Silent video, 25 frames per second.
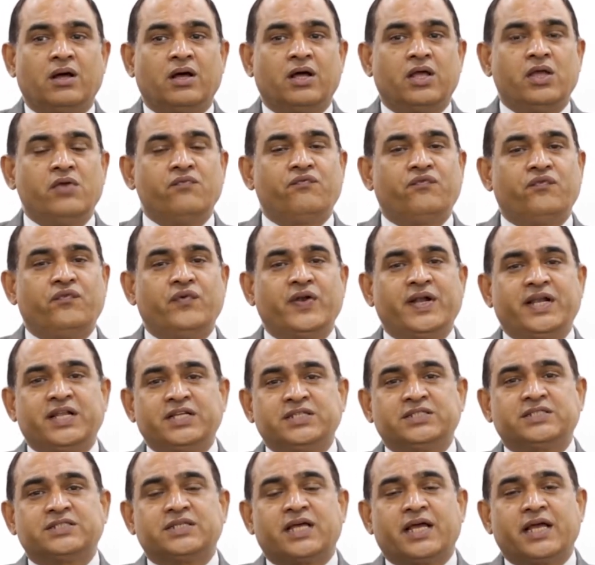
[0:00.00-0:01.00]
if it
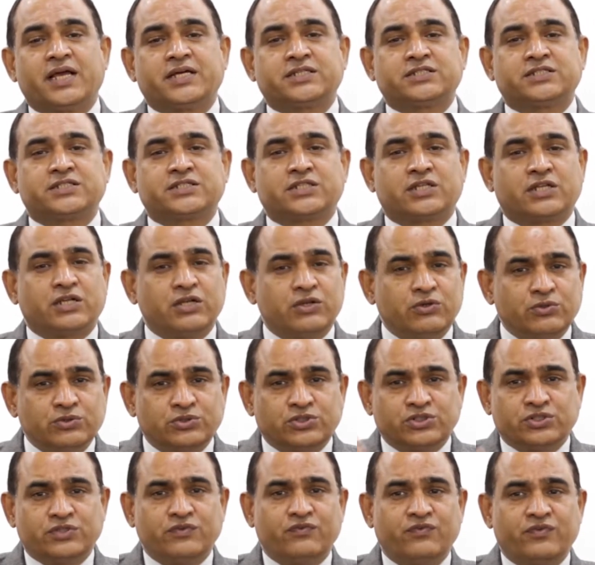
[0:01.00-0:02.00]
is
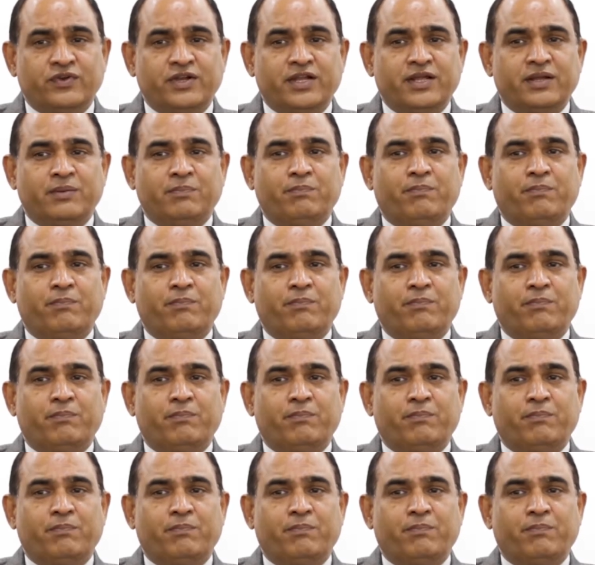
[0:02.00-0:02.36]
exclusively